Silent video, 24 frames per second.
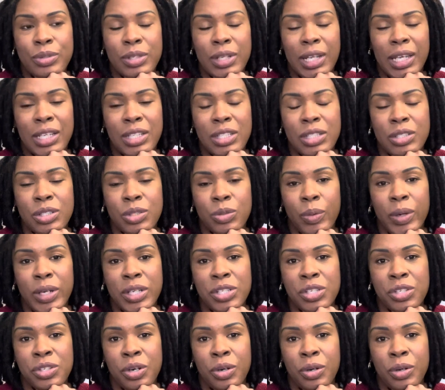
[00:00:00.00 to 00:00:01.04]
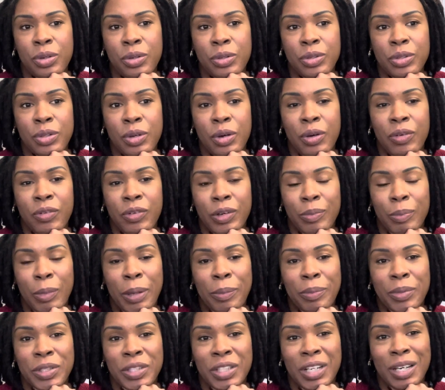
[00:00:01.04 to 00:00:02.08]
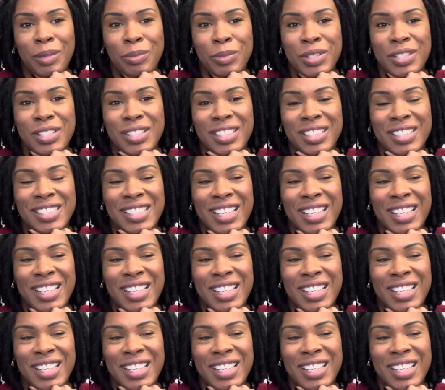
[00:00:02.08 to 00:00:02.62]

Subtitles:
like sweatshirt over my pajamas,